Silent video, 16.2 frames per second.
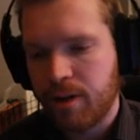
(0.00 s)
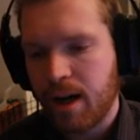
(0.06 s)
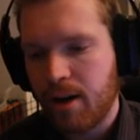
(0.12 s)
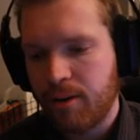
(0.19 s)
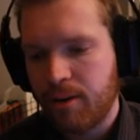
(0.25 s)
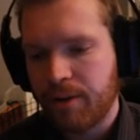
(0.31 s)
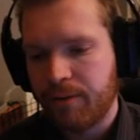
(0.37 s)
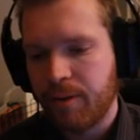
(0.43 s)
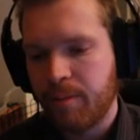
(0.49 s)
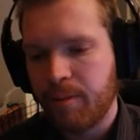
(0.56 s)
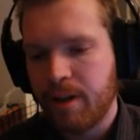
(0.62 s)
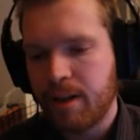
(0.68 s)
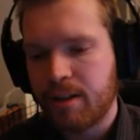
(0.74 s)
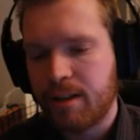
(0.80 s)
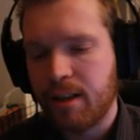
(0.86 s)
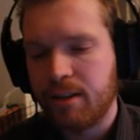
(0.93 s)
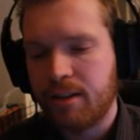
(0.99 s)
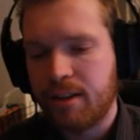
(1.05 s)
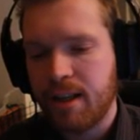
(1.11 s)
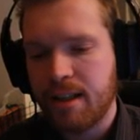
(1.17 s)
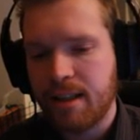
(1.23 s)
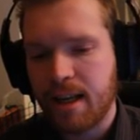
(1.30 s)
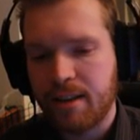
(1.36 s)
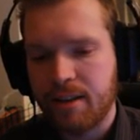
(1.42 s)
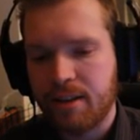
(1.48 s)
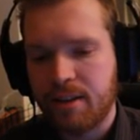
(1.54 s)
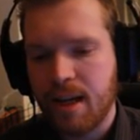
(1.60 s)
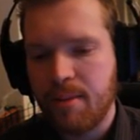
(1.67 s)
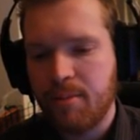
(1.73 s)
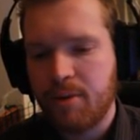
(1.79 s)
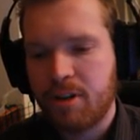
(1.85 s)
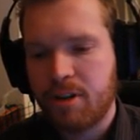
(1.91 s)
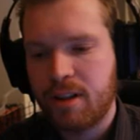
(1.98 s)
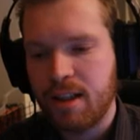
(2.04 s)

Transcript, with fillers: now if it still stays at the same